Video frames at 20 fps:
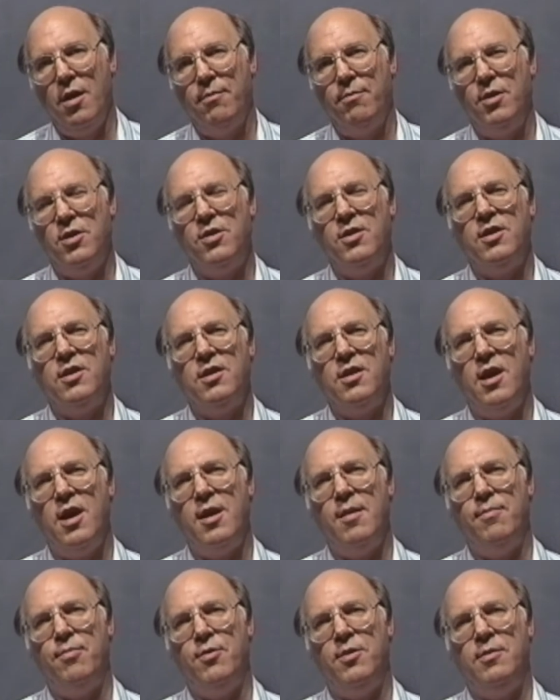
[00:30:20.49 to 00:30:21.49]
But you can
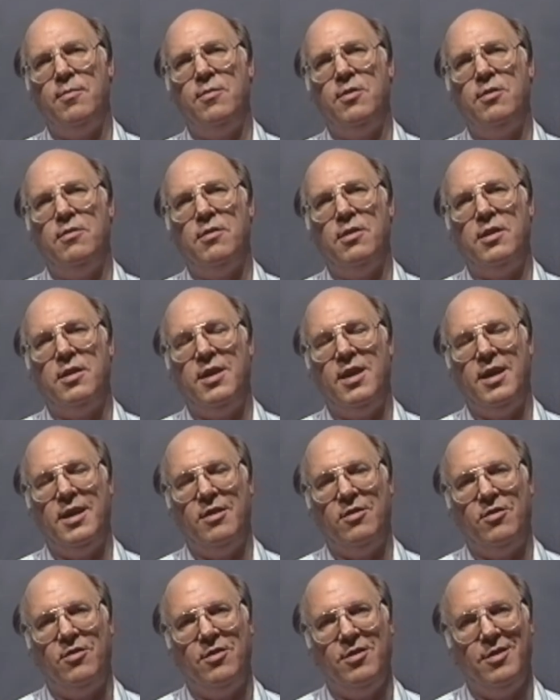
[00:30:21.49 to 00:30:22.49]
kind of put them to a
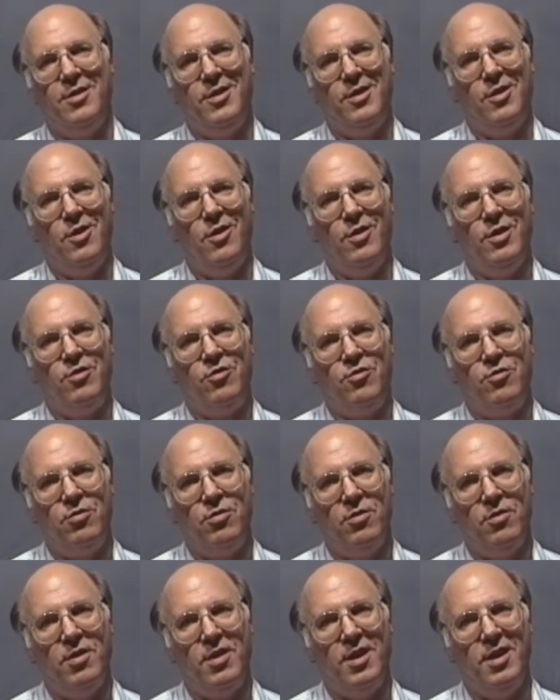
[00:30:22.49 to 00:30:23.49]
test. You know, it's
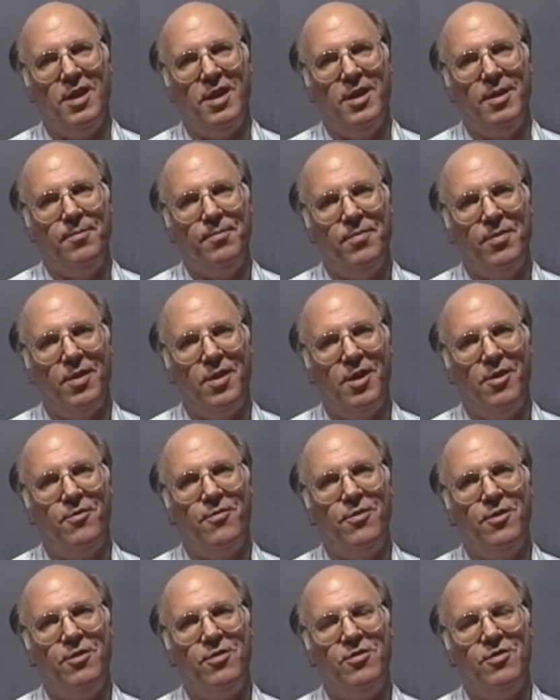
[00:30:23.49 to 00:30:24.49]
true that on a
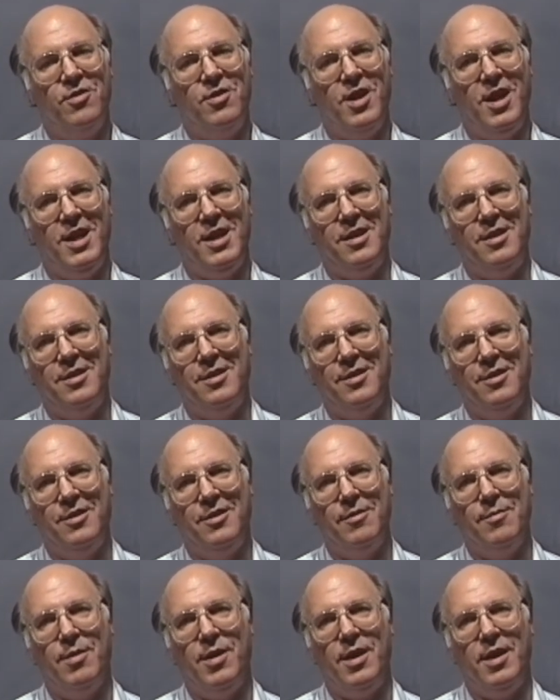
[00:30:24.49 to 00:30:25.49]
first date,
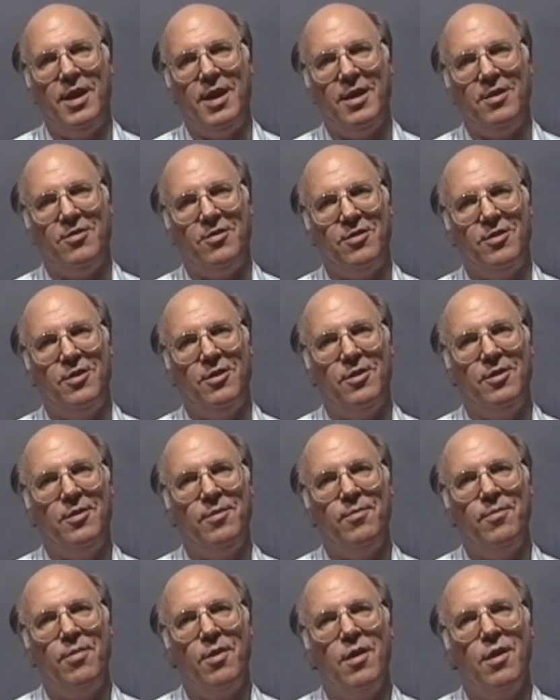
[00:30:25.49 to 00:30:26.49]
you might ask your
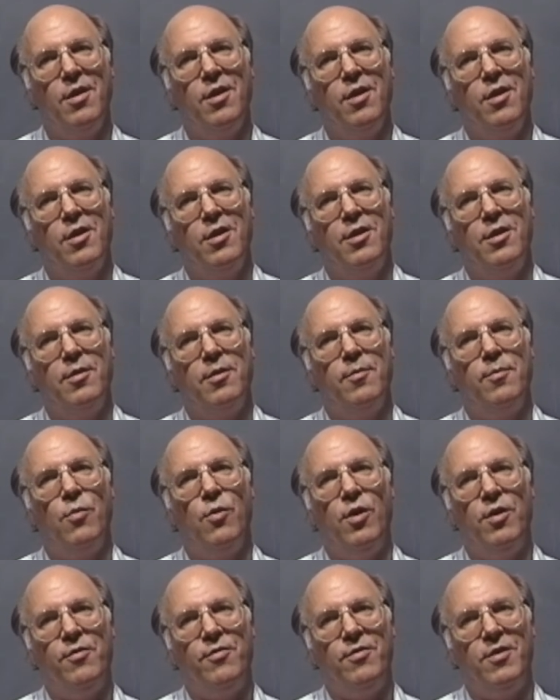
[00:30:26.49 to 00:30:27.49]

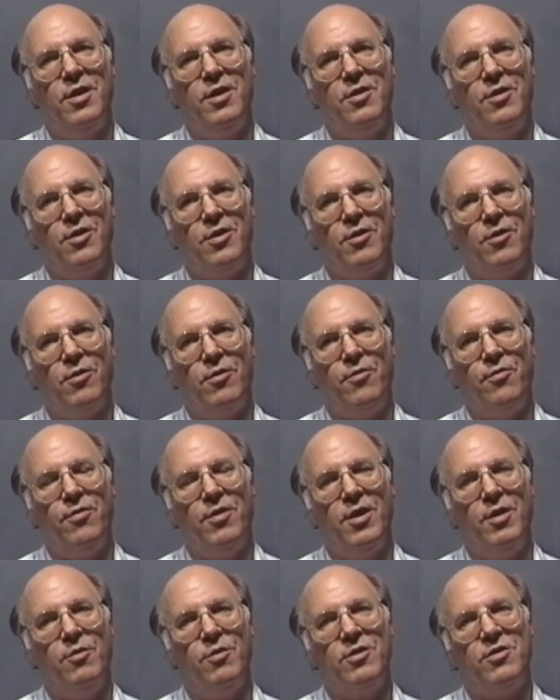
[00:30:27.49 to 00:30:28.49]
boyfriend or
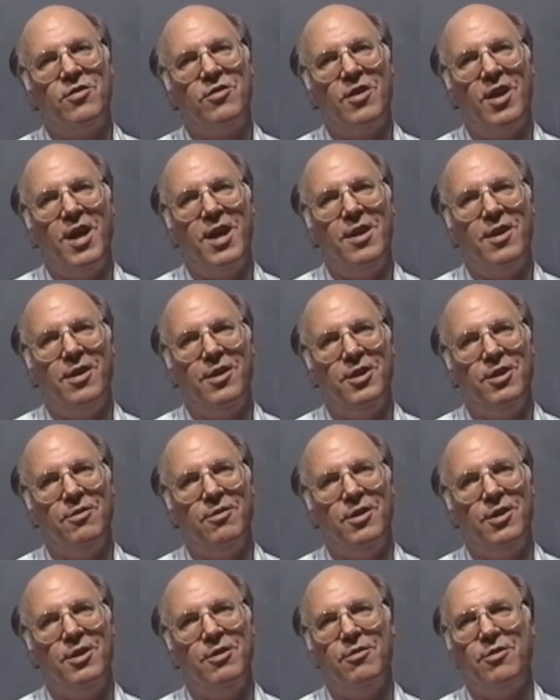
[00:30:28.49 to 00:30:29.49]
girlfriend, what sign are you?
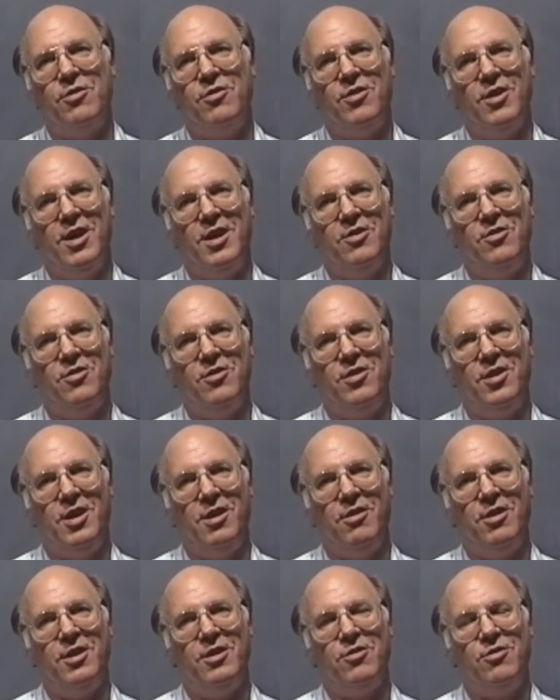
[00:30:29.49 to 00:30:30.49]
Are you a
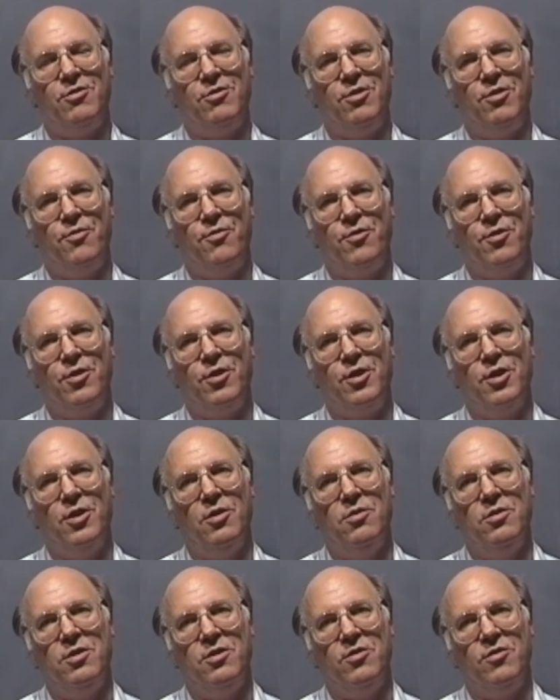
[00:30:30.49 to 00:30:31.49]
Sagittarius or a
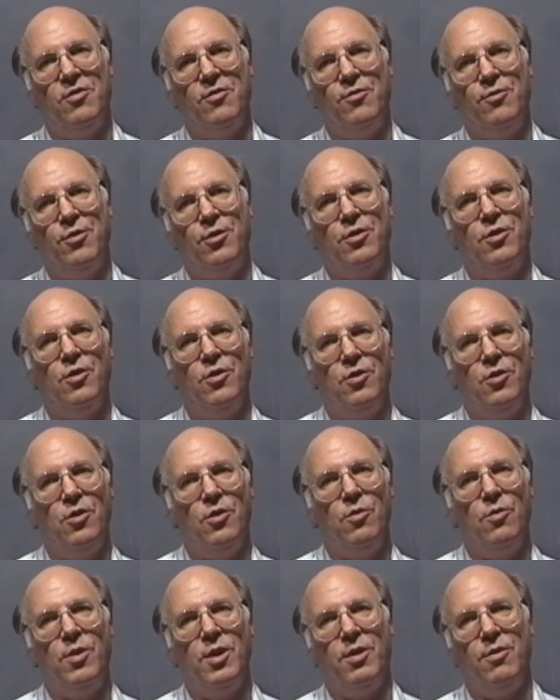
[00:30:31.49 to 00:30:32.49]
Virgo? And does a Virgo go
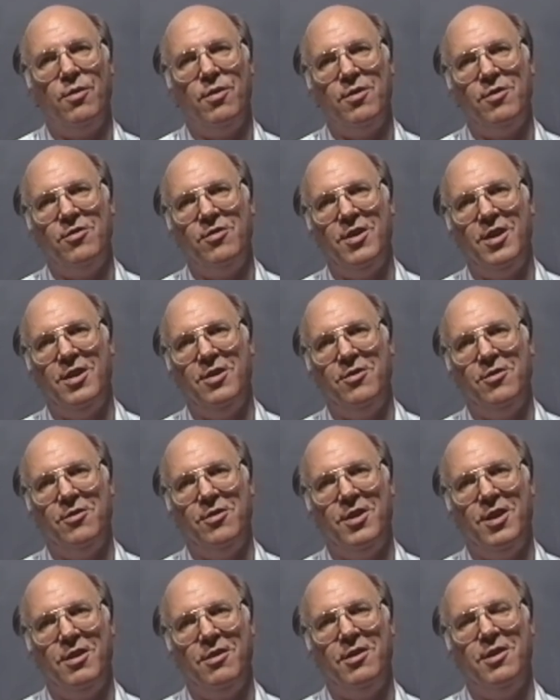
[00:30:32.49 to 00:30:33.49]
well with a
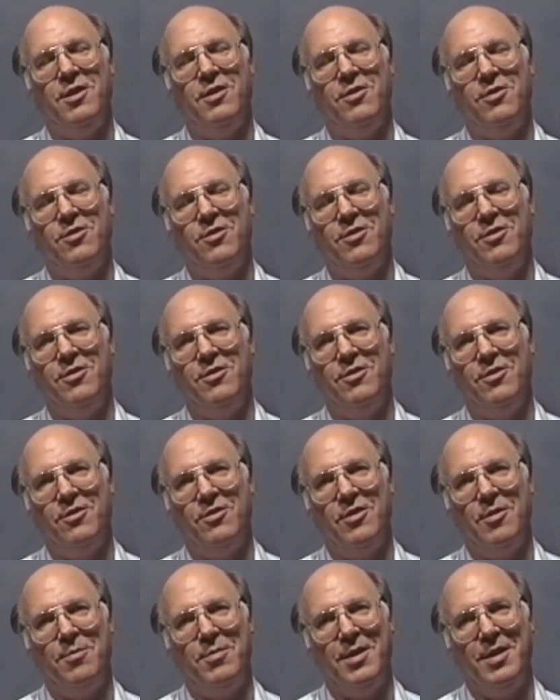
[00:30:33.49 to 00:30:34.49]
Sagittarius or
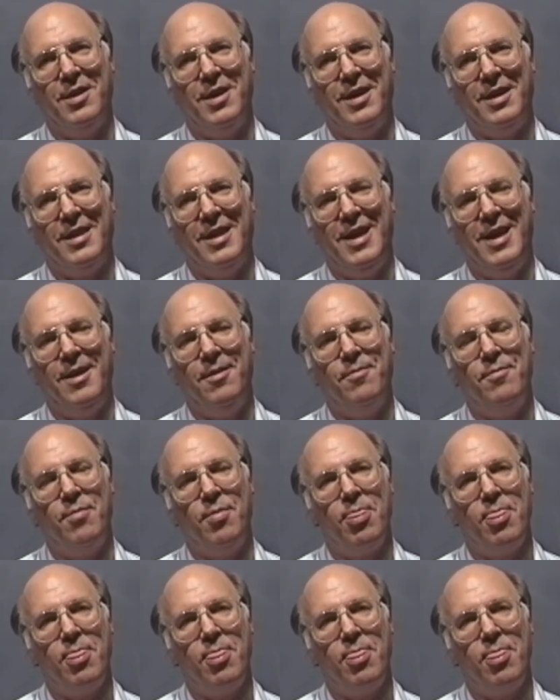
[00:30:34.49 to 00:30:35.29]
something like that?